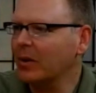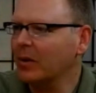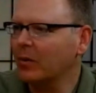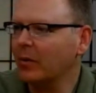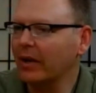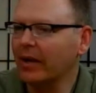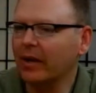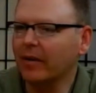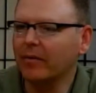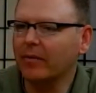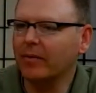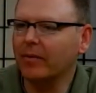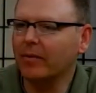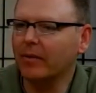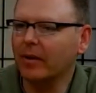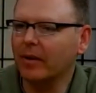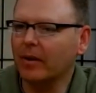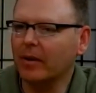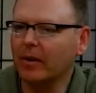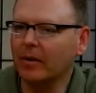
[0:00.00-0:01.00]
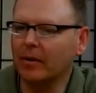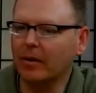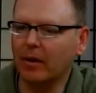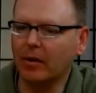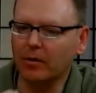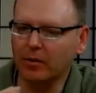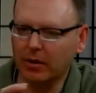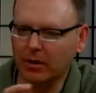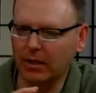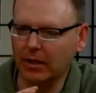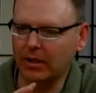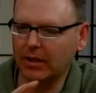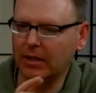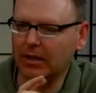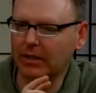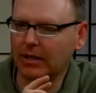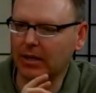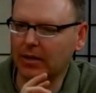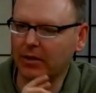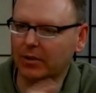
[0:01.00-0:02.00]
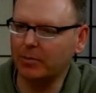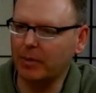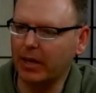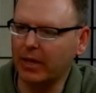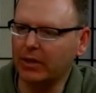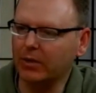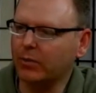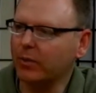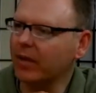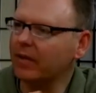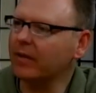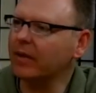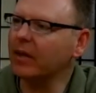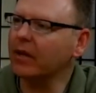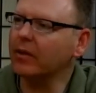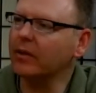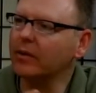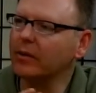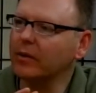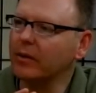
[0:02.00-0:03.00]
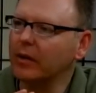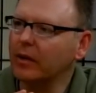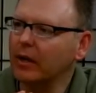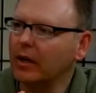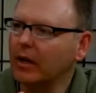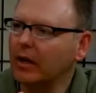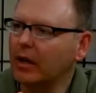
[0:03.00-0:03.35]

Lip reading: We have like I said, our Spanish. We have another.